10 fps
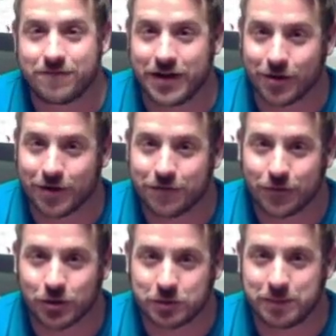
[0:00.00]
very
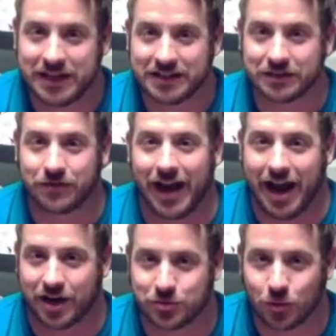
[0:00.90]
first piece of
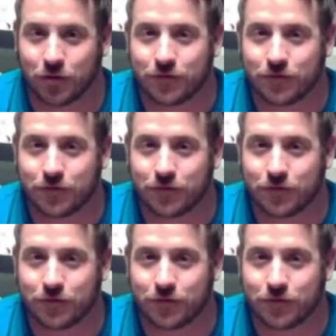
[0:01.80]
actual